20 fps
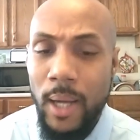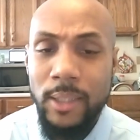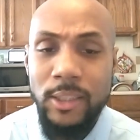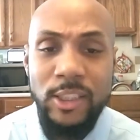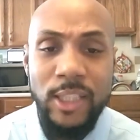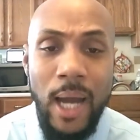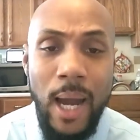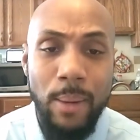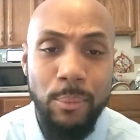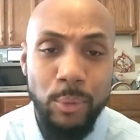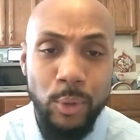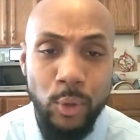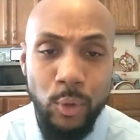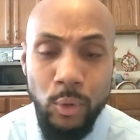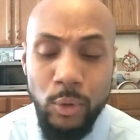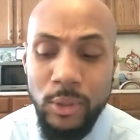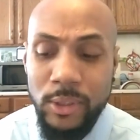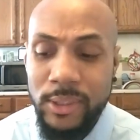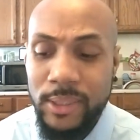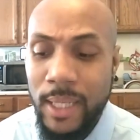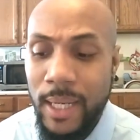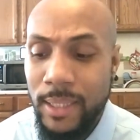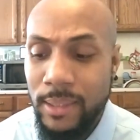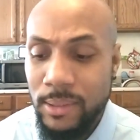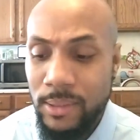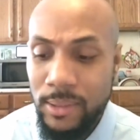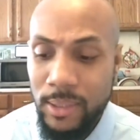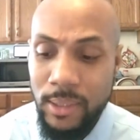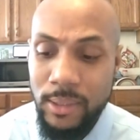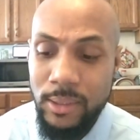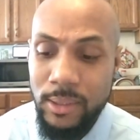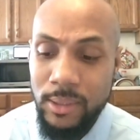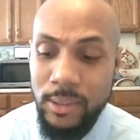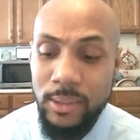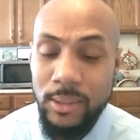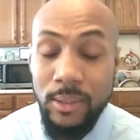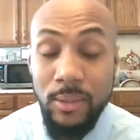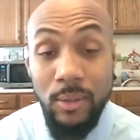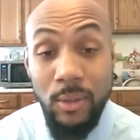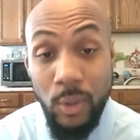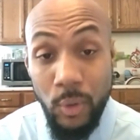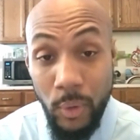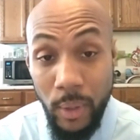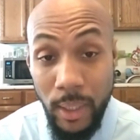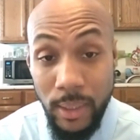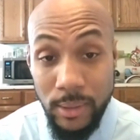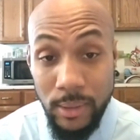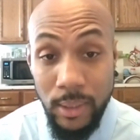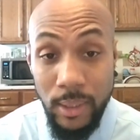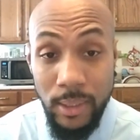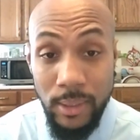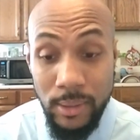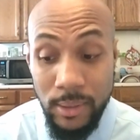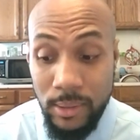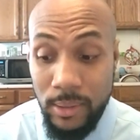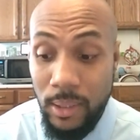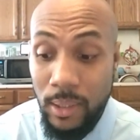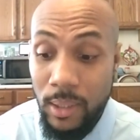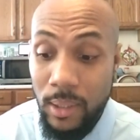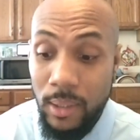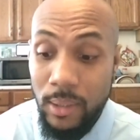job recruiter sites such as Craigslist,